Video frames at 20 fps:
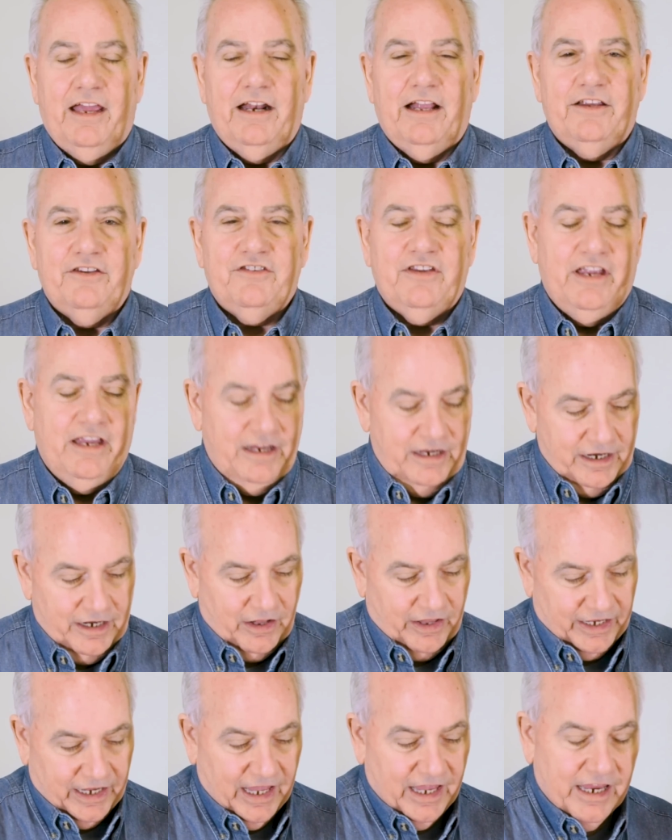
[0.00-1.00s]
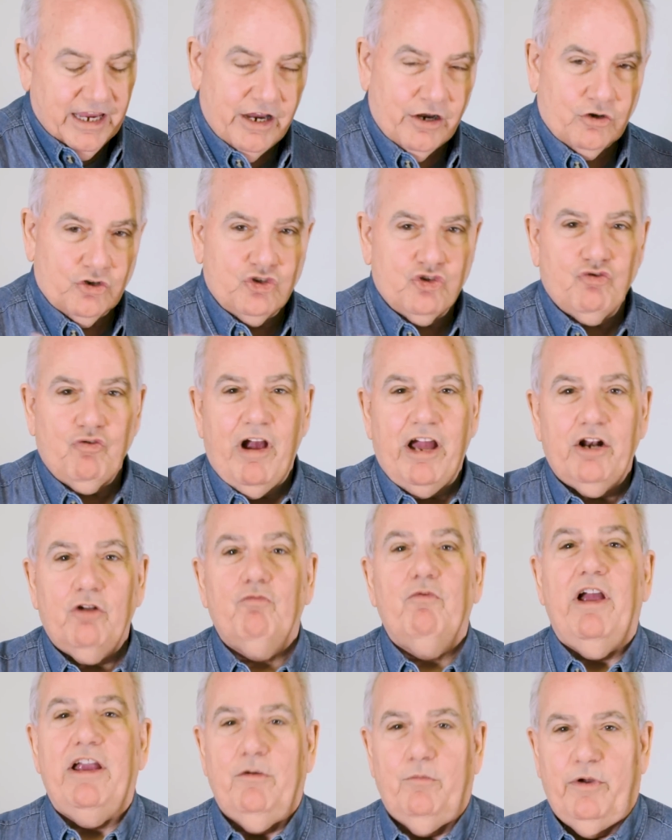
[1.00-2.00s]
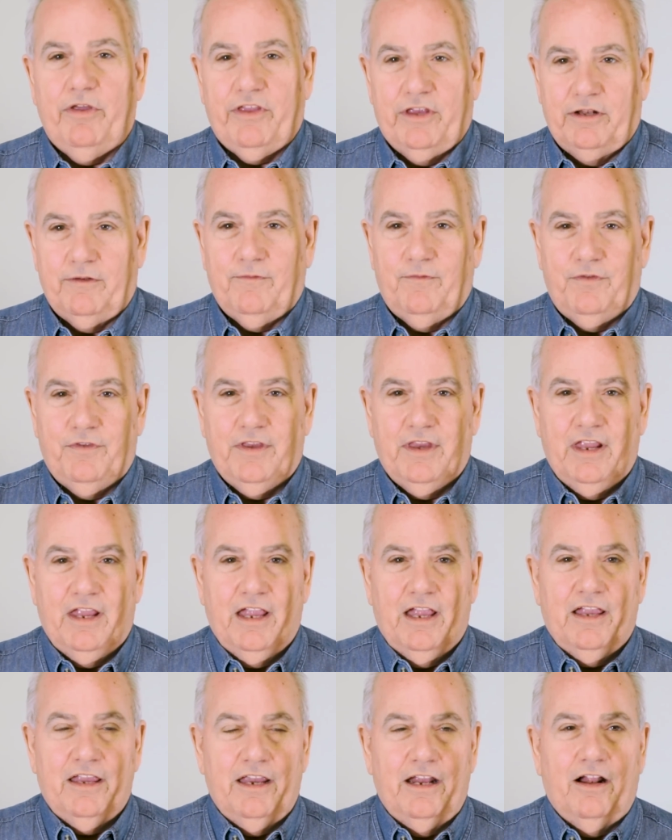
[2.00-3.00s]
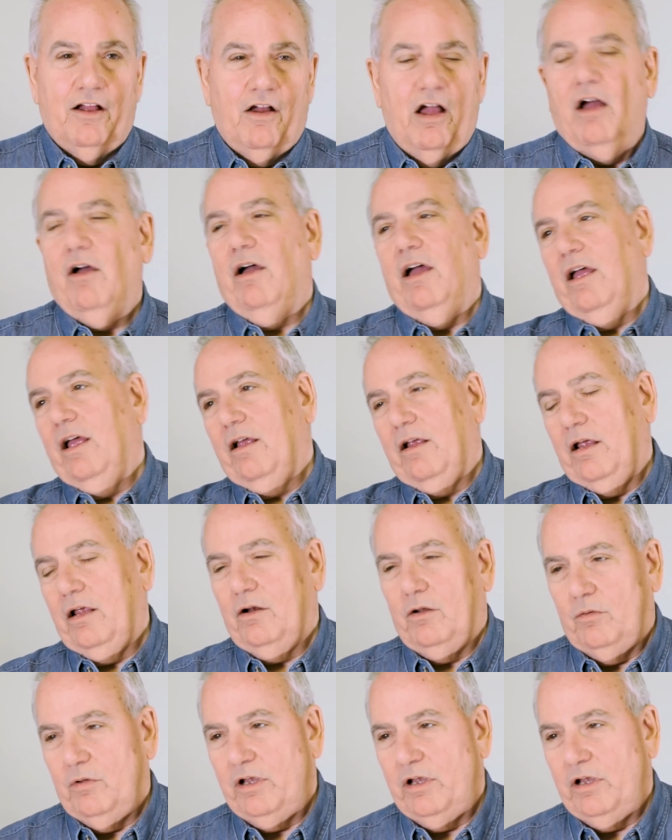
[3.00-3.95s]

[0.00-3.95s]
And I say, here, try to write with it. Oh, I don't